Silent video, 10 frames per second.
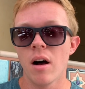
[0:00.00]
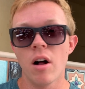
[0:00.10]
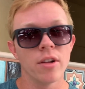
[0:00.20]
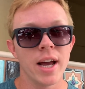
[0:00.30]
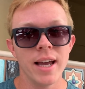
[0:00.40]

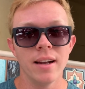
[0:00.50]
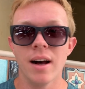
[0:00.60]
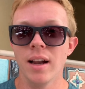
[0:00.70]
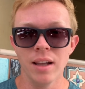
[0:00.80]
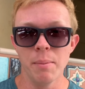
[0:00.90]
all night
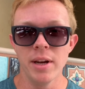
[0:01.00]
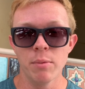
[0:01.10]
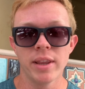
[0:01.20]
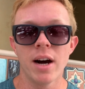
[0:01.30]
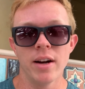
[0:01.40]

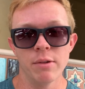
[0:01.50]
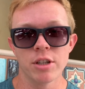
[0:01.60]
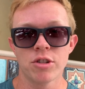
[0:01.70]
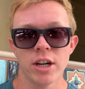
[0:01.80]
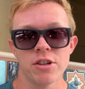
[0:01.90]
unlimited without any
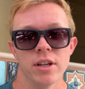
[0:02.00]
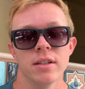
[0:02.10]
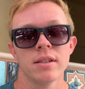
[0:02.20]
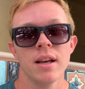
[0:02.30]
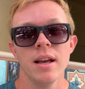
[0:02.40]
restrictions.